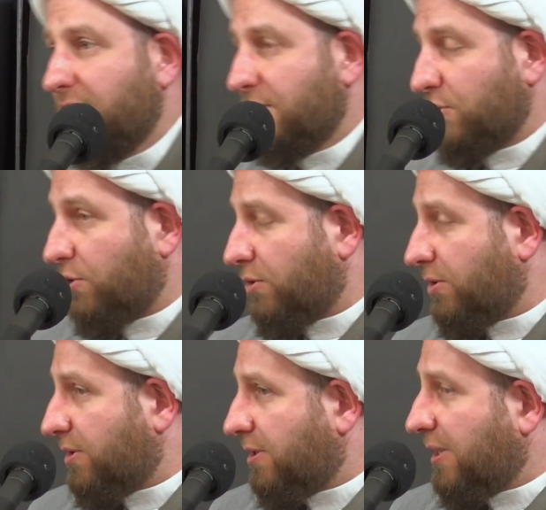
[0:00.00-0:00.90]
So
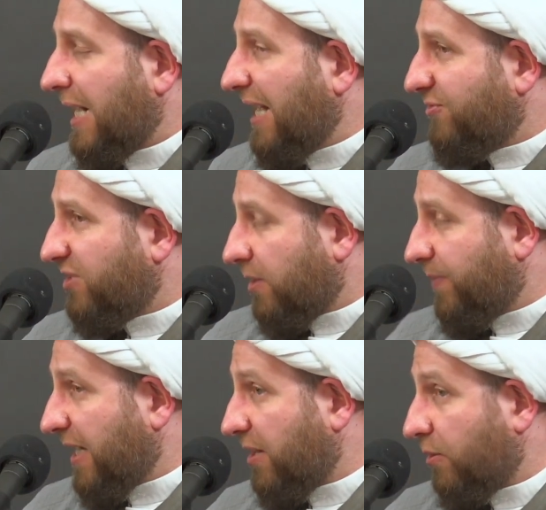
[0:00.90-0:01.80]
after
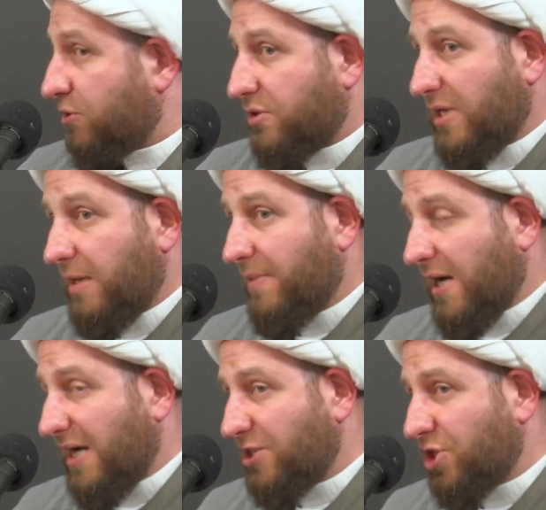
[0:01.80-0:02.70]
paying those three
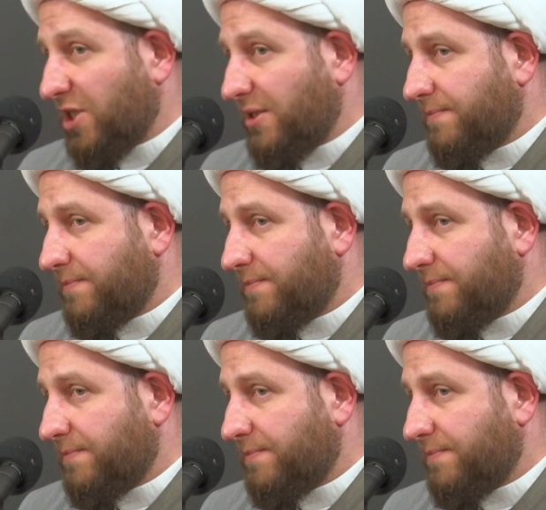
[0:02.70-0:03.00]
maraji',